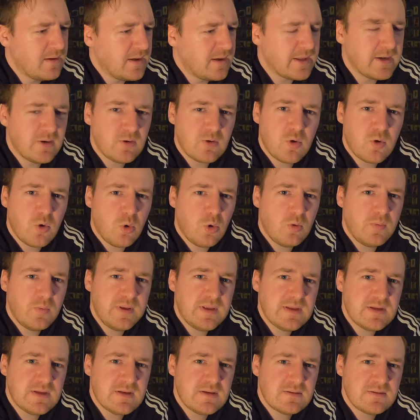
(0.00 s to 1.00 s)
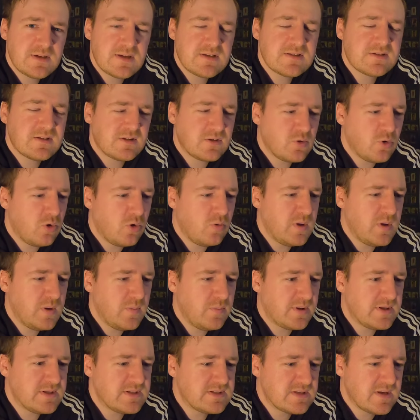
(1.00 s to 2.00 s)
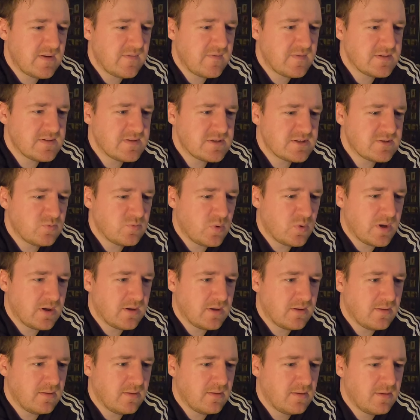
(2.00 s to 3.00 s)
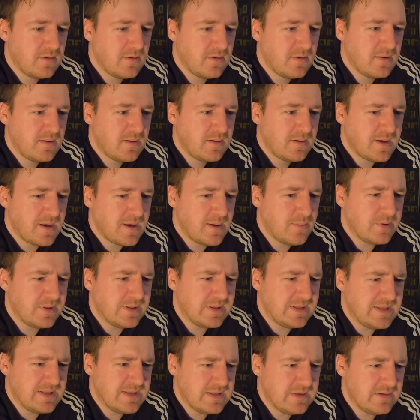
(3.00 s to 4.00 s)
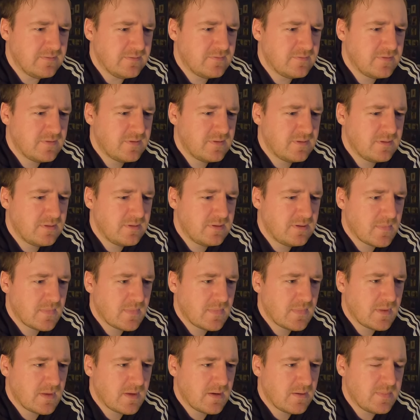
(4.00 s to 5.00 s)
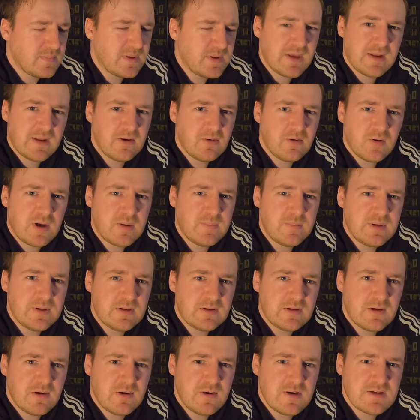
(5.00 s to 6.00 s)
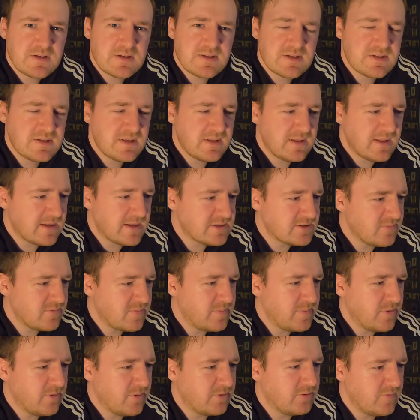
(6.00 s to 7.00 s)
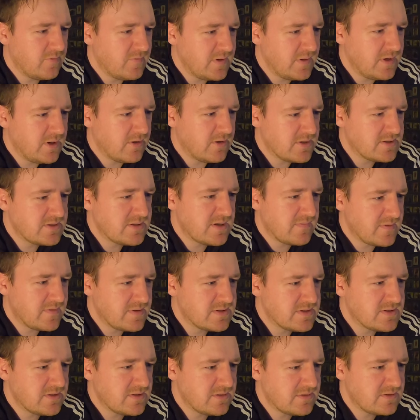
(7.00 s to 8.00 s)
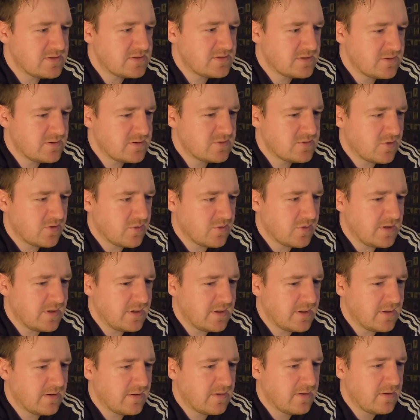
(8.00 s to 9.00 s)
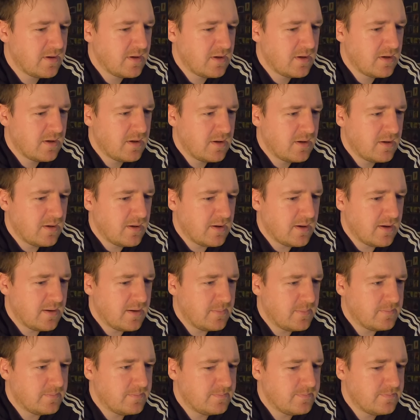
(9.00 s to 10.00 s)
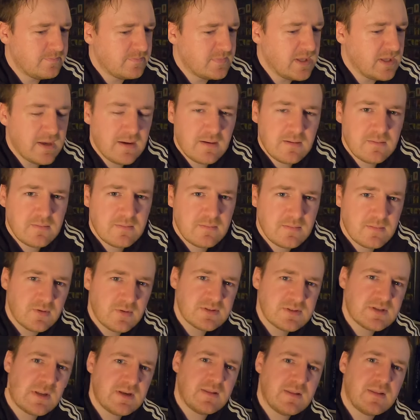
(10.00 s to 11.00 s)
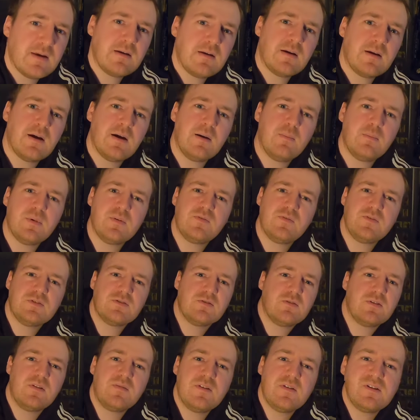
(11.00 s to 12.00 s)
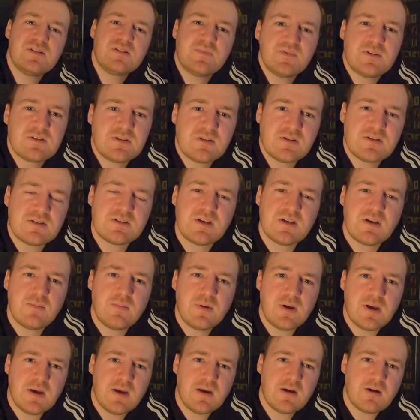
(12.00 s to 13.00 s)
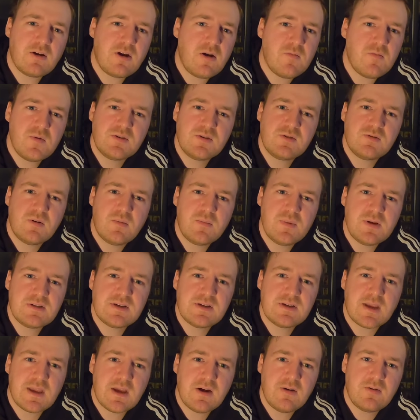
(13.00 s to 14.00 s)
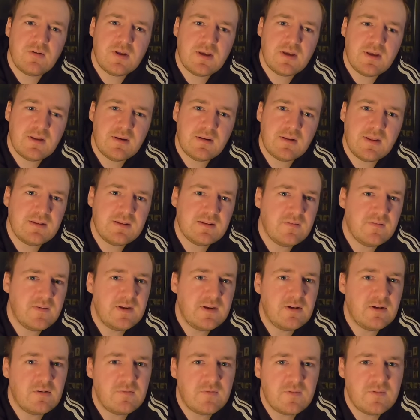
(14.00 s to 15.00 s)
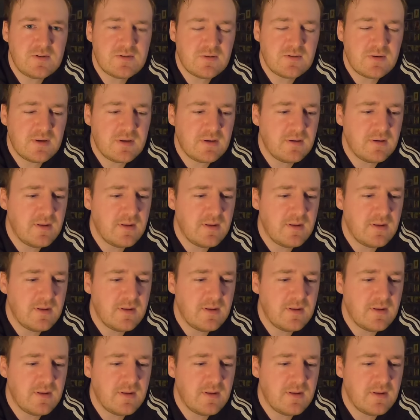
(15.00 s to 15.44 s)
Colby, Cheslin Colby plays sevens as well, I believe. But yeah, no, I'd be curious to see that. So maybe I'll do a video on sevens shortly here. Yeah. We'll send it there. If you enjoy the videos, make sure to sub, comment what you want me to check out, and like the video if you enjoyed